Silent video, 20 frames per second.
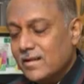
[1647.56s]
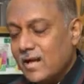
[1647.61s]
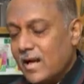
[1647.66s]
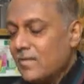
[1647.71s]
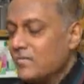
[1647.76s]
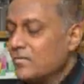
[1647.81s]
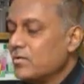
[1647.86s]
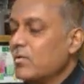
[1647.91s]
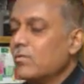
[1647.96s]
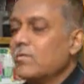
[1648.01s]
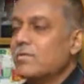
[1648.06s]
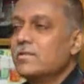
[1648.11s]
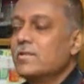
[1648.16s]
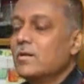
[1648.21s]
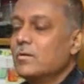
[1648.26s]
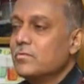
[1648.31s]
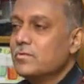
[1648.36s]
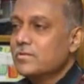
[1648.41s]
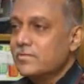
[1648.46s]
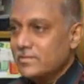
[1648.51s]
have sold this
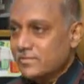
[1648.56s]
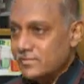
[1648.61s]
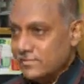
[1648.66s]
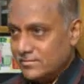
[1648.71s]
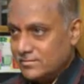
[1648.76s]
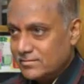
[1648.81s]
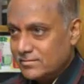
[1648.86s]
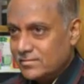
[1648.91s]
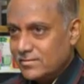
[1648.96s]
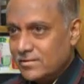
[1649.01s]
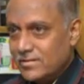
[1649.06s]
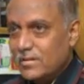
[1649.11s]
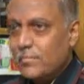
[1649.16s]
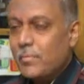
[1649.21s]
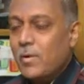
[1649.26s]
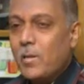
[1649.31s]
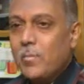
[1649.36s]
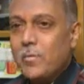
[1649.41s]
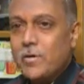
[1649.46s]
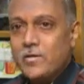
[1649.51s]
house. The
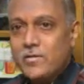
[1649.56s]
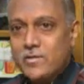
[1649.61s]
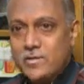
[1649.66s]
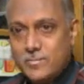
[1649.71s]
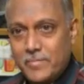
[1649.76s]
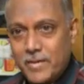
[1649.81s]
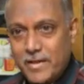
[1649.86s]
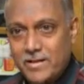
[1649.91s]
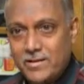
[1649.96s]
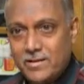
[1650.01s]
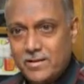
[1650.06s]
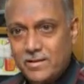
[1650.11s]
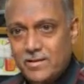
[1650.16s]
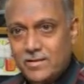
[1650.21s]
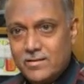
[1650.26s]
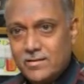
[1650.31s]
property was mine.